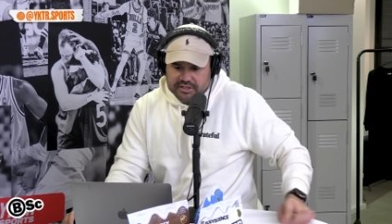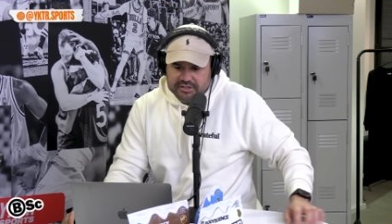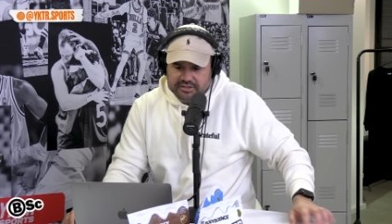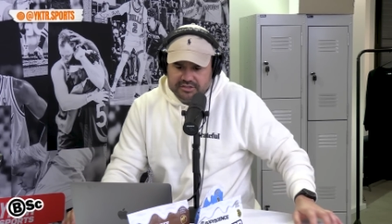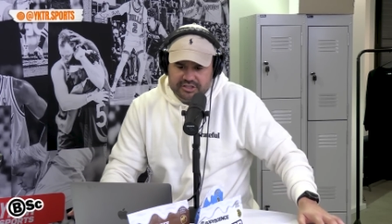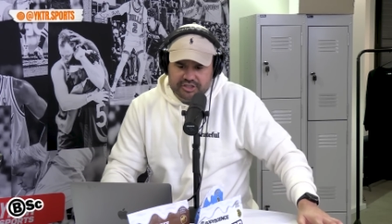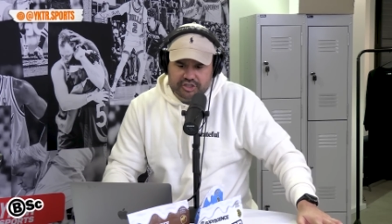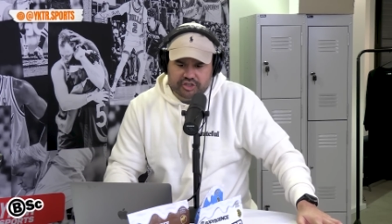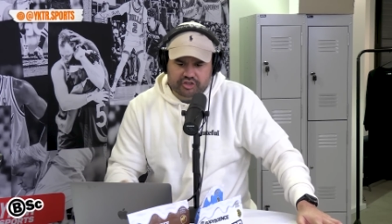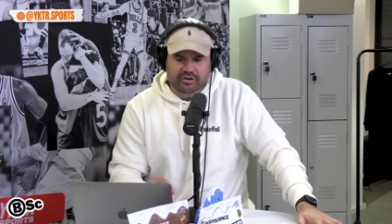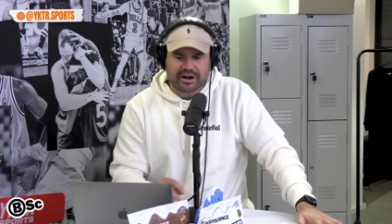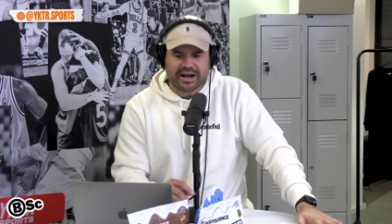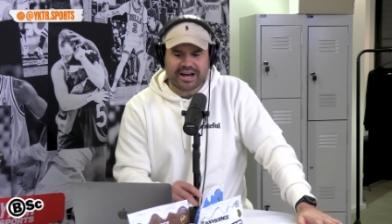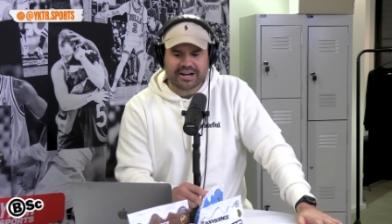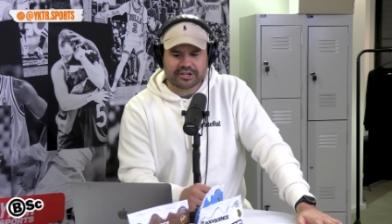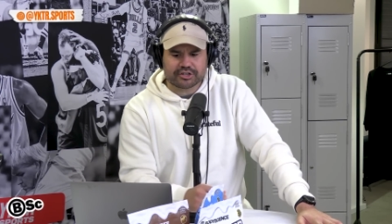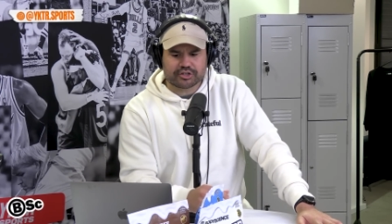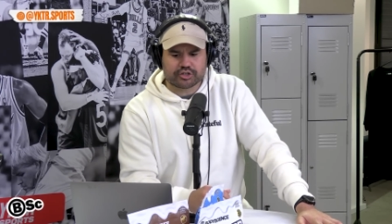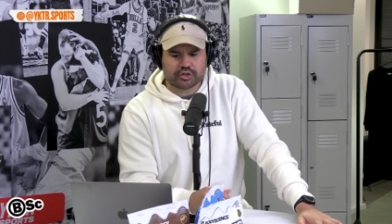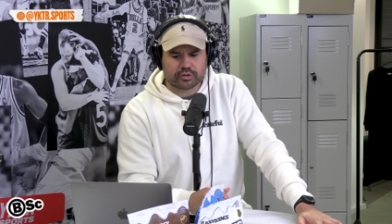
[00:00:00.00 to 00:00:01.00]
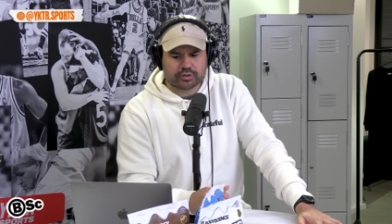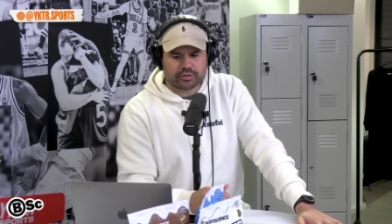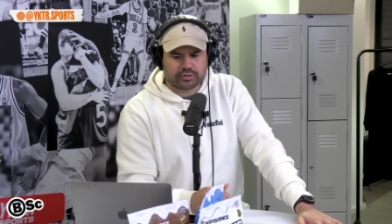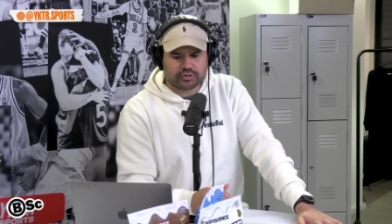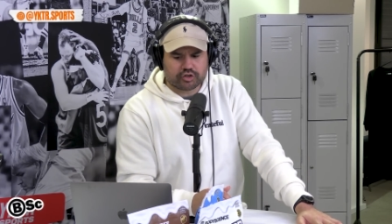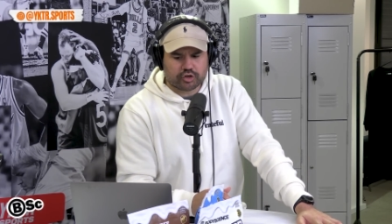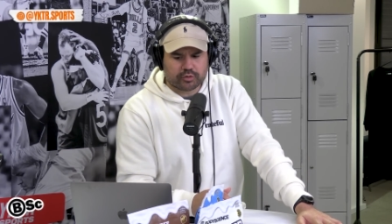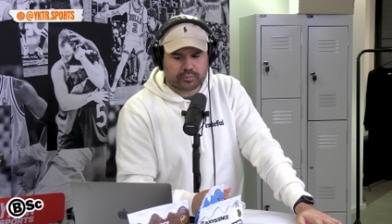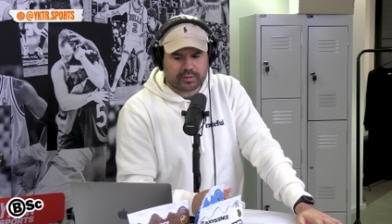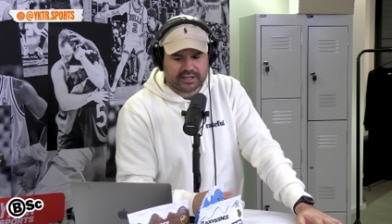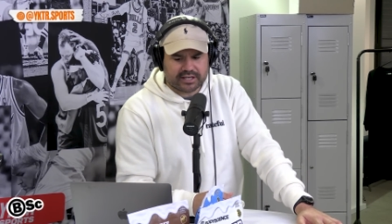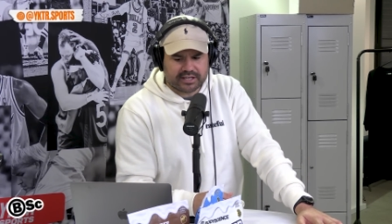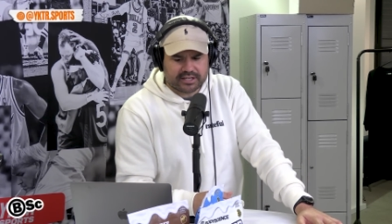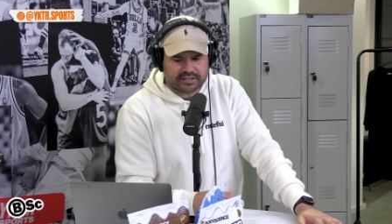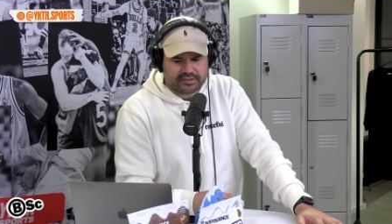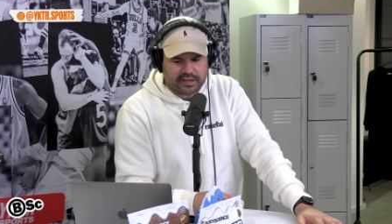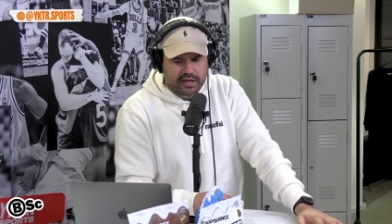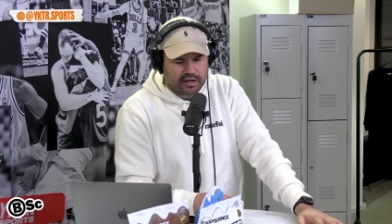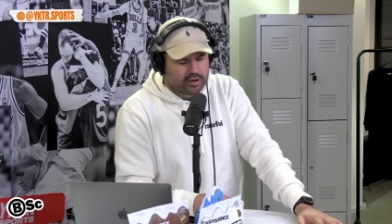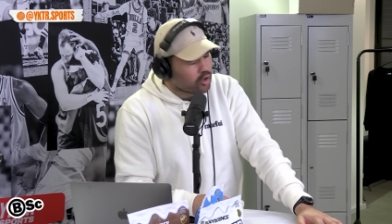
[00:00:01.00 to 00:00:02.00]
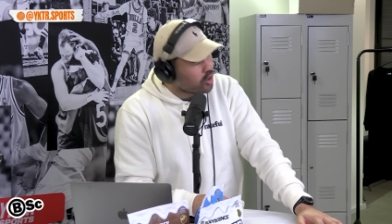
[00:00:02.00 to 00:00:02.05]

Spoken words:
is Nostrada Jubilee, is that